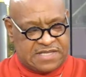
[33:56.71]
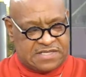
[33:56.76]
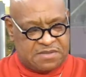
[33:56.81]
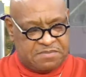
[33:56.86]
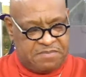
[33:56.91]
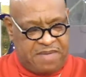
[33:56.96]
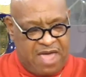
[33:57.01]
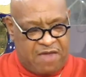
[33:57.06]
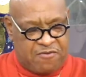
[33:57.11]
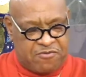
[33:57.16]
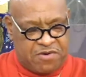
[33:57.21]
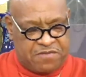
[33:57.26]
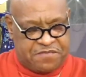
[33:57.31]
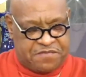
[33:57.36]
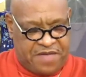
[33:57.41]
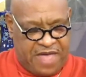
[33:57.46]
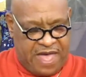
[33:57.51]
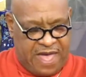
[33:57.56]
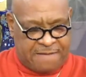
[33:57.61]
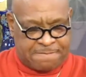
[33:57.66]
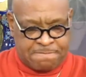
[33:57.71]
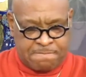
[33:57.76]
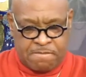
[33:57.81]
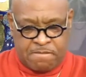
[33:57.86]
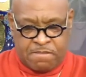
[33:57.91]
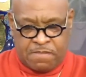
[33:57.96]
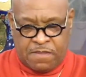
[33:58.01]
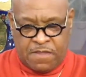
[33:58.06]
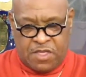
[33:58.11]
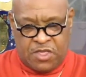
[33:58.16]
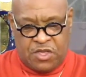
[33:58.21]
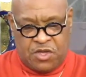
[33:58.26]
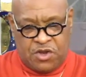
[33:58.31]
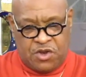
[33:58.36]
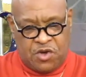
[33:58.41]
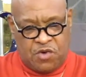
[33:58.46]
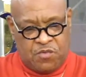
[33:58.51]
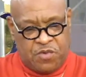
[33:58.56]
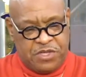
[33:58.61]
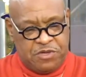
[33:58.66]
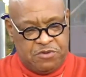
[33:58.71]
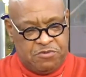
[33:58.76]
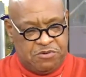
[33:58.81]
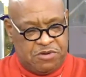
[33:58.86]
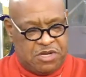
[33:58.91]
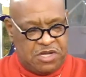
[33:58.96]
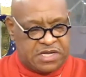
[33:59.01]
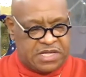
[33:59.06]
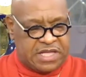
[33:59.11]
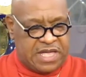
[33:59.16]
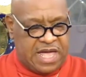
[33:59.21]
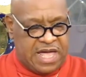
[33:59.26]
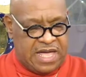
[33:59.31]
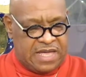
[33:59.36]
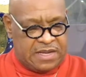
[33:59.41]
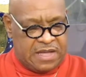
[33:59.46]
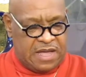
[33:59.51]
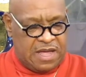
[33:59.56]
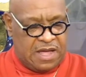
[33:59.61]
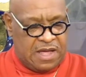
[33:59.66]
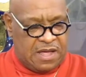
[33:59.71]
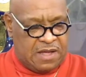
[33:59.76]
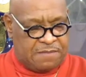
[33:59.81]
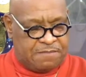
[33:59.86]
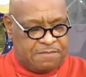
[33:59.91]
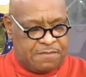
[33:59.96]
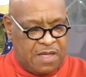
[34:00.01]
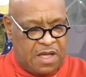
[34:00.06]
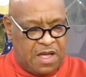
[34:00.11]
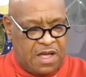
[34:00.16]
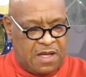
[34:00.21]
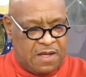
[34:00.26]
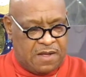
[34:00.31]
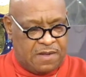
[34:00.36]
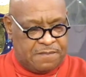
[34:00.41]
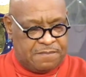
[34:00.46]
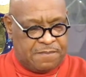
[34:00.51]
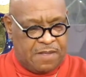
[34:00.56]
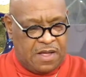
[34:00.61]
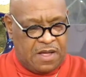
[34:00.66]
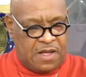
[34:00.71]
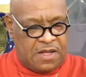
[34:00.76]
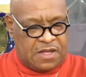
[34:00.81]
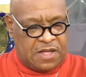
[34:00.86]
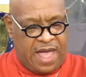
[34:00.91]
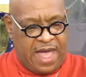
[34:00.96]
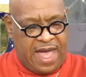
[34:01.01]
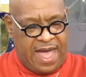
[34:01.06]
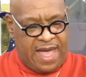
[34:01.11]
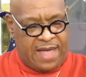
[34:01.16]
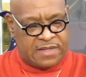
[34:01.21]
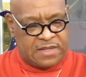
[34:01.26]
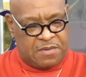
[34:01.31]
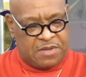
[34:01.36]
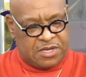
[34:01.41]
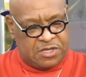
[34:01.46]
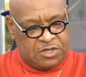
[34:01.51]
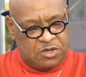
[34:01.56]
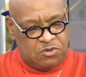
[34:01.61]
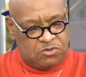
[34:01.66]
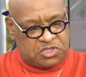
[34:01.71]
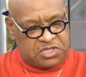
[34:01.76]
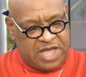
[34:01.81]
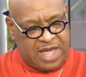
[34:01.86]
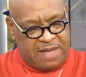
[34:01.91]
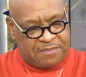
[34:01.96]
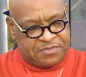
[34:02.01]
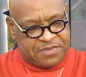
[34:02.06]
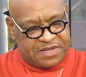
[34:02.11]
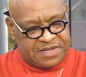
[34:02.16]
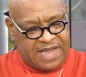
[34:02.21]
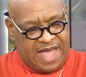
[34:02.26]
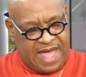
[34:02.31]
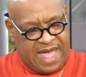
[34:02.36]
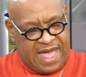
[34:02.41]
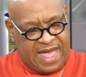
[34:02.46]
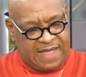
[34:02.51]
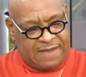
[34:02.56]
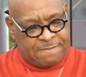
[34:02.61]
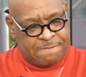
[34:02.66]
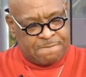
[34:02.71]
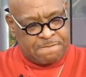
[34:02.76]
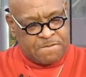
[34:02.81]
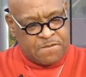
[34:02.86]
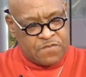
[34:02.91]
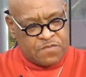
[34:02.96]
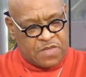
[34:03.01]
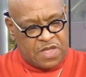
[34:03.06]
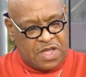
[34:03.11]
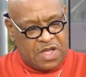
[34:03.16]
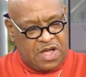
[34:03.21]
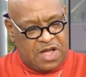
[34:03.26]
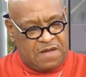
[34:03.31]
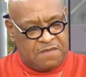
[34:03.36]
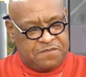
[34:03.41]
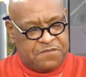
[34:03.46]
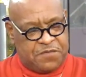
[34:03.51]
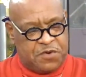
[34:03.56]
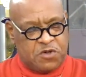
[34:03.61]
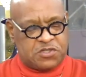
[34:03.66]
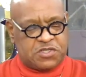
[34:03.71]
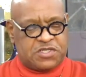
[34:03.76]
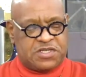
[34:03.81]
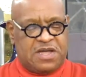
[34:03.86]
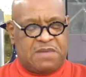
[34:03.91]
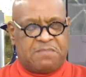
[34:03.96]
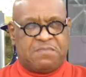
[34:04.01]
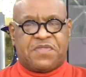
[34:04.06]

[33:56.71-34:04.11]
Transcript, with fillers: As a matter of fact, you know when you look at um, um, uh, Act, uh, Luke chapter nine, uh, verse number